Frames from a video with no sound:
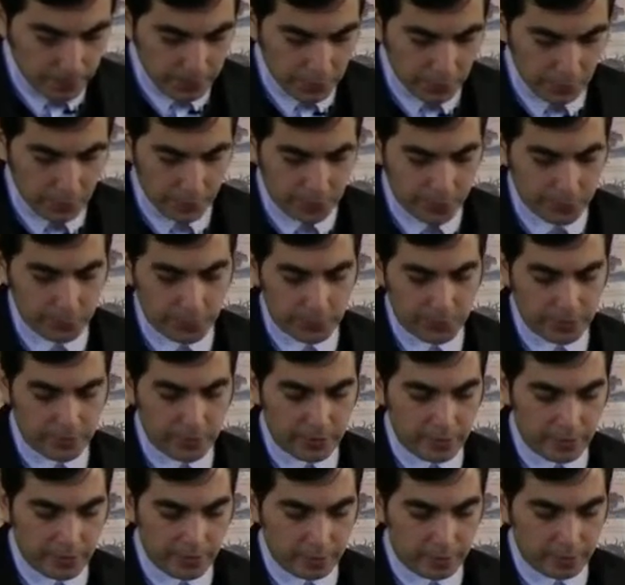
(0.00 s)
So this
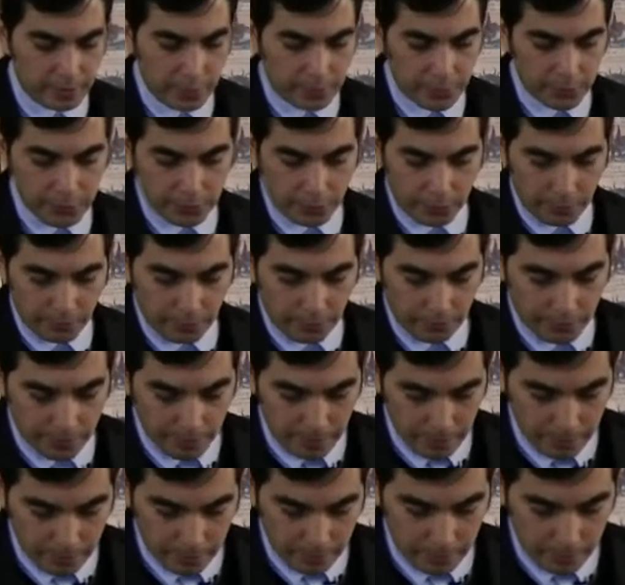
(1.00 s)
was an individual,
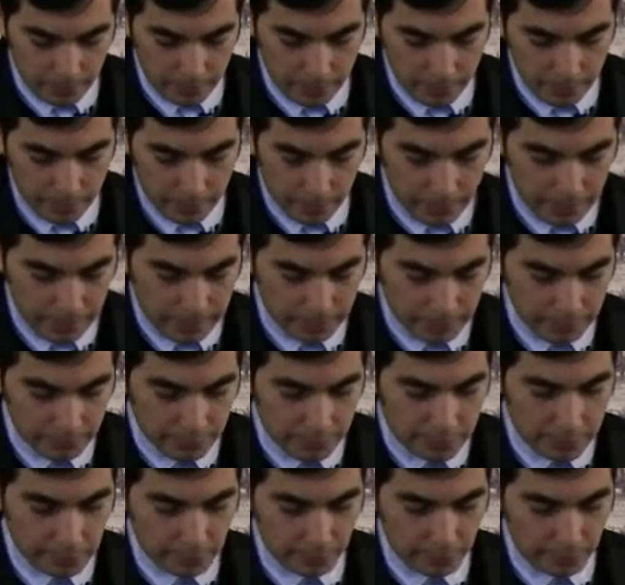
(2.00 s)
an
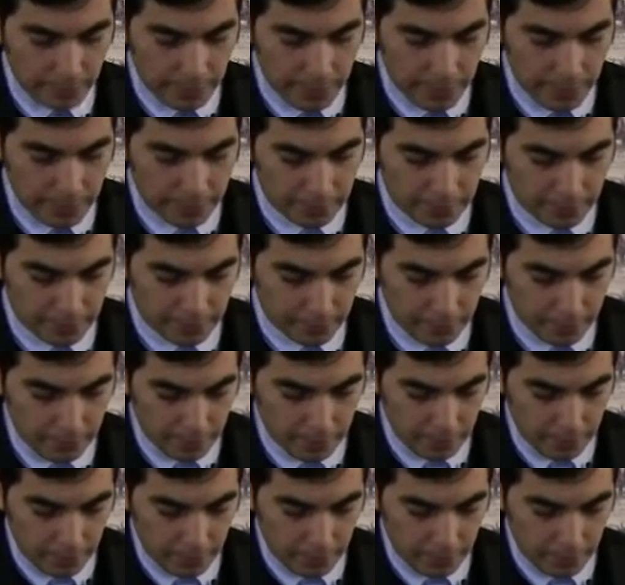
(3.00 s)
individual matter,